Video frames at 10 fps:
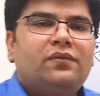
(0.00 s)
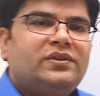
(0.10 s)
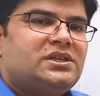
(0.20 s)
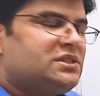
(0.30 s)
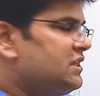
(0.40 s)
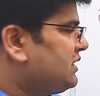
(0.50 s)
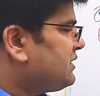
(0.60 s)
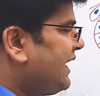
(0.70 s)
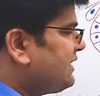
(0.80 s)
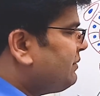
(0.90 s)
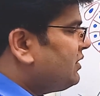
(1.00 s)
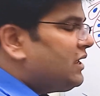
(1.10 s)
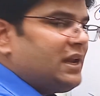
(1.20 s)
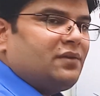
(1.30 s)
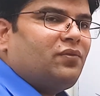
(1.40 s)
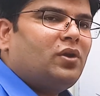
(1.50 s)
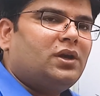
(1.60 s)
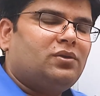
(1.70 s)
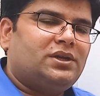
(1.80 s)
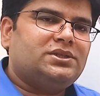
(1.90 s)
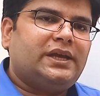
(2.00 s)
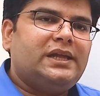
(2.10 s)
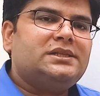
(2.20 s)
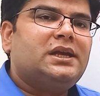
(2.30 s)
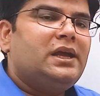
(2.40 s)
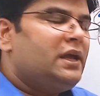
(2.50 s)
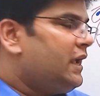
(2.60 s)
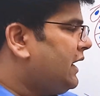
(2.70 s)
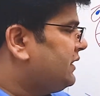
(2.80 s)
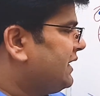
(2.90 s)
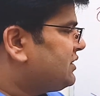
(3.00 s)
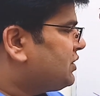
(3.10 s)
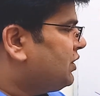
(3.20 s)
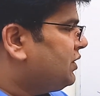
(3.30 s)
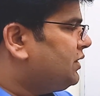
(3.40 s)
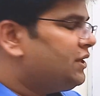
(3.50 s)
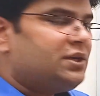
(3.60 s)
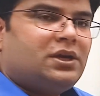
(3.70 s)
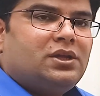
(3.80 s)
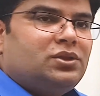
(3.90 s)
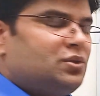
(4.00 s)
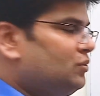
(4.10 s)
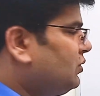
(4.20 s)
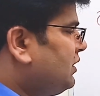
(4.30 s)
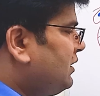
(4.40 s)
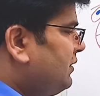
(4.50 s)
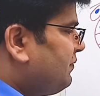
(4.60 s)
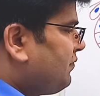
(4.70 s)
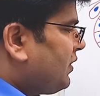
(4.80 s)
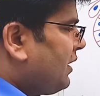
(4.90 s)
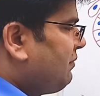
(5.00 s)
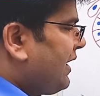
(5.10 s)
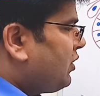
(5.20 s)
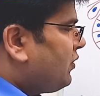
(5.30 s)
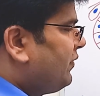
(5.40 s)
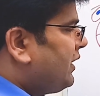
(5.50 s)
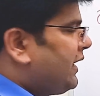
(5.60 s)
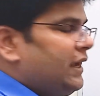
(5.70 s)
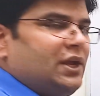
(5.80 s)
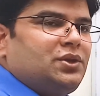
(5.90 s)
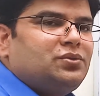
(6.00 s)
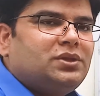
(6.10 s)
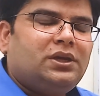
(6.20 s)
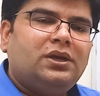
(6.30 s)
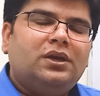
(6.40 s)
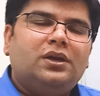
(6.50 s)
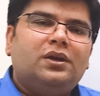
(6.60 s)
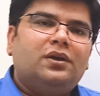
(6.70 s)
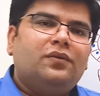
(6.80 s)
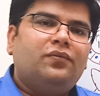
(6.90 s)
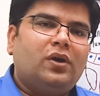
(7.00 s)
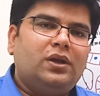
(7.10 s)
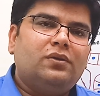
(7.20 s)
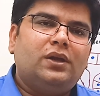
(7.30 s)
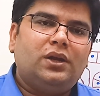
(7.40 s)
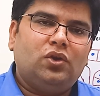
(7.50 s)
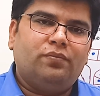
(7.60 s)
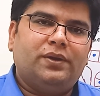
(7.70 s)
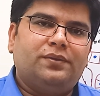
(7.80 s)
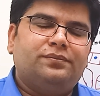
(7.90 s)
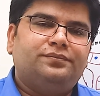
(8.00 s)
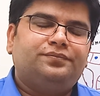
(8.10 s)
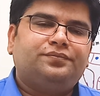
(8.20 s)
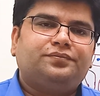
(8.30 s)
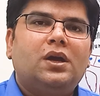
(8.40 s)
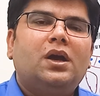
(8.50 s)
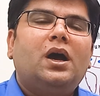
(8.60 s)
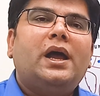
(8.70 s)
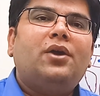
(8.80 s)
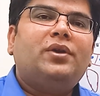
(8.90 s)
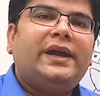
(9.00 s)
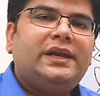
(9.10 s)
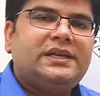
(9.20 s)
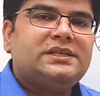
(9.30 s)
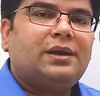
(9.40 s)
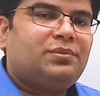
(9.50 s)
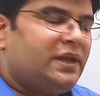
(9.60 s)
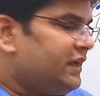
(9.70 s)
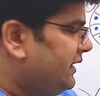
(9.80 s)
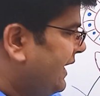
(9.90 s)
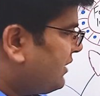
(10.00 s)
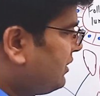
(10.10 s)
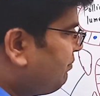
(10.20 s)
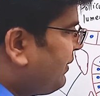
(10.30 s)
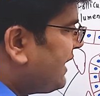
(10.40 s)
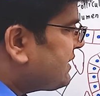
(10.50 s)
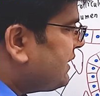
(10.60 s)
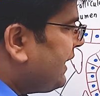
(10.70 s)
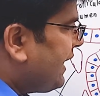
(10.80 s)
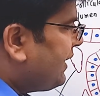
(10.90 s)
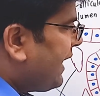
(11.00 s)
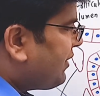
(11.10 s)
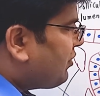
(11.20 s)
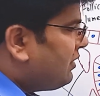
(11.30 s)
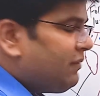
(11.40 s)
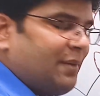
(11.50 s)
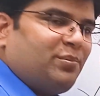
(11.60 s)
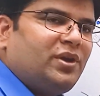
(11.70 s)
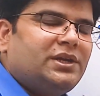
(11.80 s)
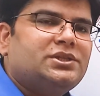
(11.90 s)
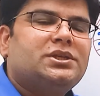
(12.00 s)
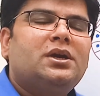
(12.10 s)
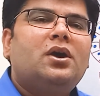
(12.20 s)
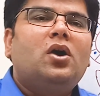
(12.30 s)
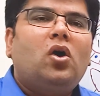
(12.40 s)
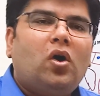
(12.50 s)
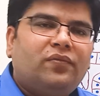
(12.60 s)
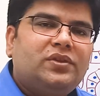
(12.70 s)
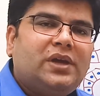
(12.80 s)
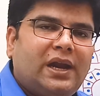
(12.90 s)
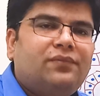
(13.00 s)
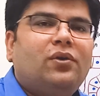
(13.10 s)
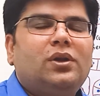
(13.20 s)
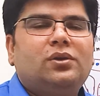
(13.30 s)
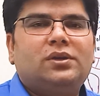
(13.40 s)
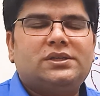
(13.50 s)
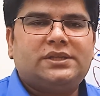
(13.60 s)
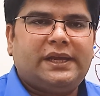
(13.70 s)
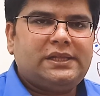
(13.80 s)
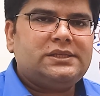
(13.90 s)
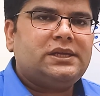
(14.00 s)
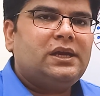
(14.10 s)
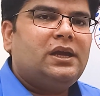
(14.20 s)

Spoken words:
which is synthesized by the thyroid follicular cells and then secreted through the microvilli into the follicular lumen. Iodide is uptaken at the basal and lateral membranes of the thyroid follicular cells.